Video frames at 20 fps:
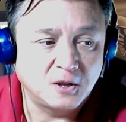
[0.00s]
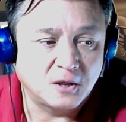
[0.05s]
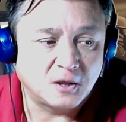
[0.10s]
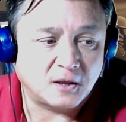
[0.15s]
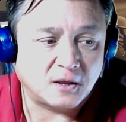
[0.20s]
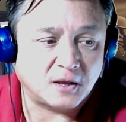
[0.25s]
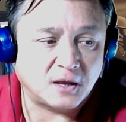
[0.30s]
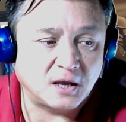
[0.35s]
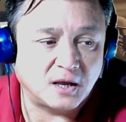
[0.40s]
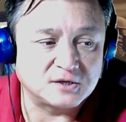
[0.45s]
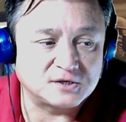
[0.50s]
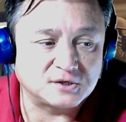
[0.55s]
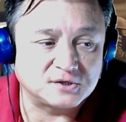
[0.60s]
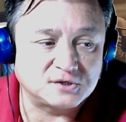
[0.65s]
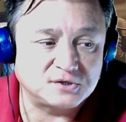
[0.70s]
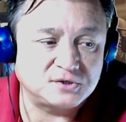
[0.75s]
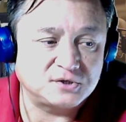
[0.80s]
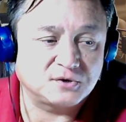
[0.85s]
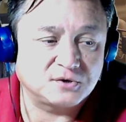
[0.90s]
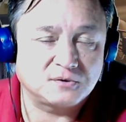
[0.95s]
such
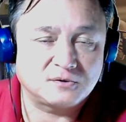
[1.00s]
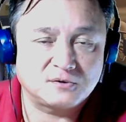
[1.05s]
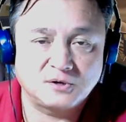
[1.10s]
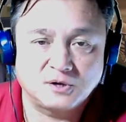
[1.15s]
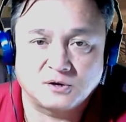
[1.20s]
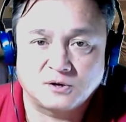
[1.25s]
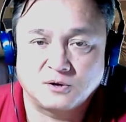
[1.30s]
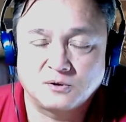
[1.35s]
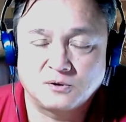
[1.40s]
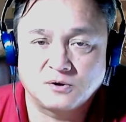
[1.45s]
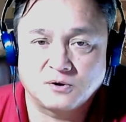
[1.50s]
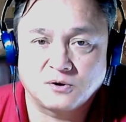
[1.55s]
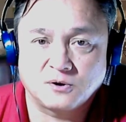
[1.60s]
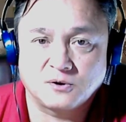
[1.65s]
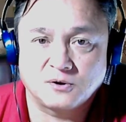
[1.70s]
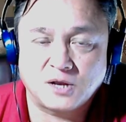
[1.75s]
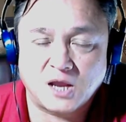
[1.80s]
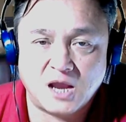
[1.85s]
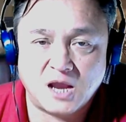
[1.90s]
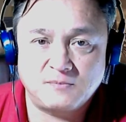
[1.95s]
as your
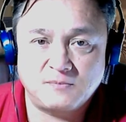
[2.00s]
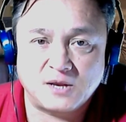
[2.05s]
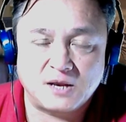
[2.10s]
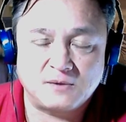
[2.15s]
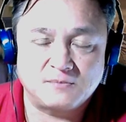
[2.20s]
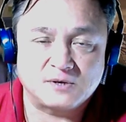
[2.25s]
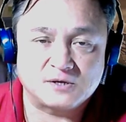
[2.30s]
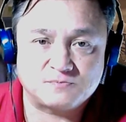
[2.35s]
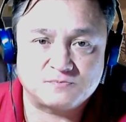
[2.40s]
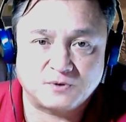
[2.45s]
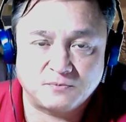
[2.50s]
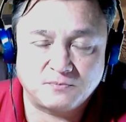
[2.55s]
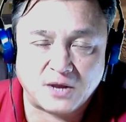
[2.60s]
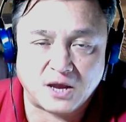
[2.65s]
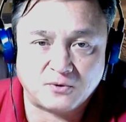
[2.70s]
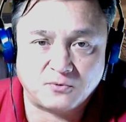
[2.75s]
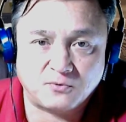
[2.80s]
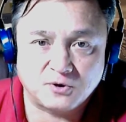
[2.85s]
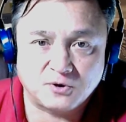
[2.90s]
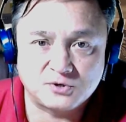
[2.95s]
name is spelled
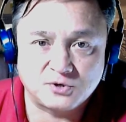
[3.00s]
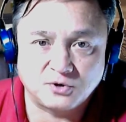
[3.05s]
backwards,